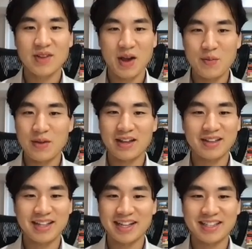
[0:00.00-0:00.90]
I mean,
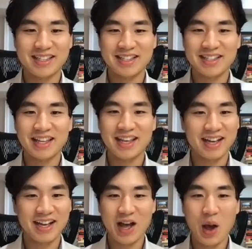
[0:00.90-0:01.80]
that's yeah,
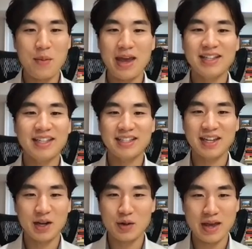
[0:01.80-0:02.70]
amazing to
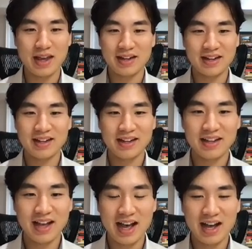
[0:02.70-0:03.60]
hear, man.
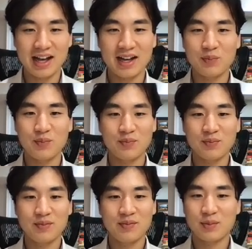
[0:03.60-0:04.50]
Um,
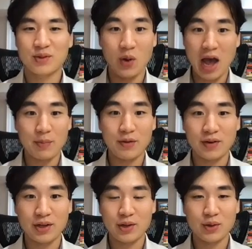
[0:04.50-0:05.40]
I'm so happy for
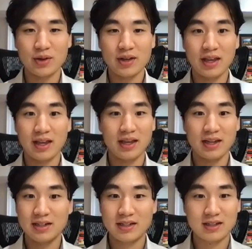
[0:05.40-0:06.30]
you,
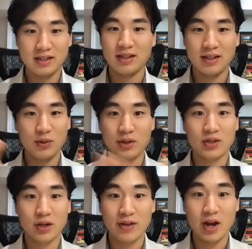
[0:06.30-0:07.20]
and you
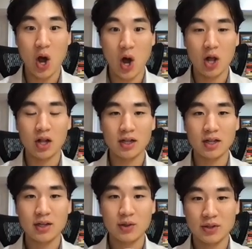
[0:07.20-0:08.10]
deserve it all.
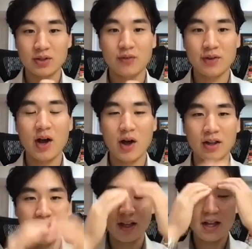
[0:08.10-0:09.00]
You deserve it
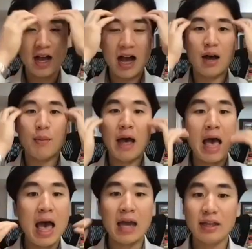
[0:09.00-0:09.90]
all. Uh,
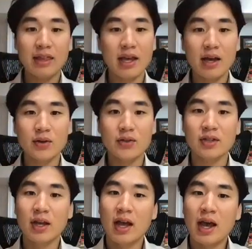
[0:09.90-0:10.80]
anything
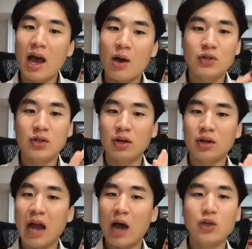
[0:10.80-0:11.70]
else? How's
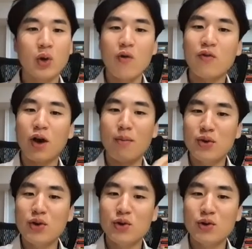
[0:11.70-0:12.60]
your how's your overall
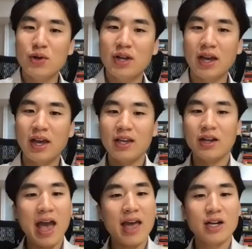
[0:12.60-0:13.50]
mood?
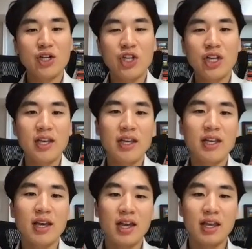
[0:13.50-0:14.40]
Your
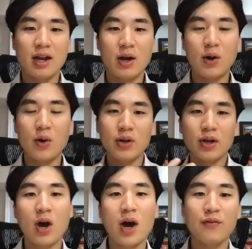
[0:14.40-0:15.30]
energy? You know, your
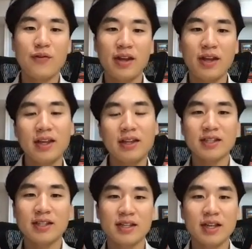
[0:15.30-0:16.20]

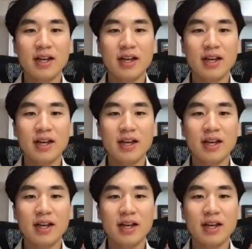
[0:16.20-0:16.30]
confidence?